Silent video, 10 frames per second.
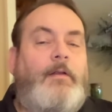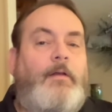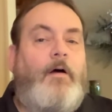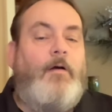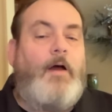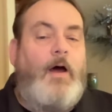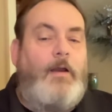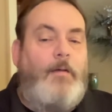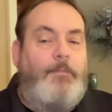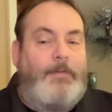They all got
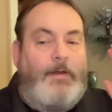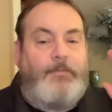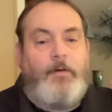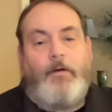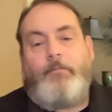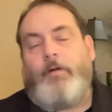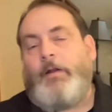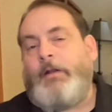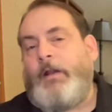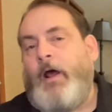up and they started
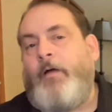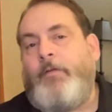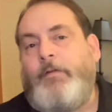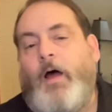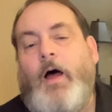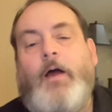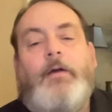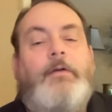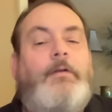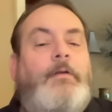running down the
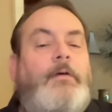dock and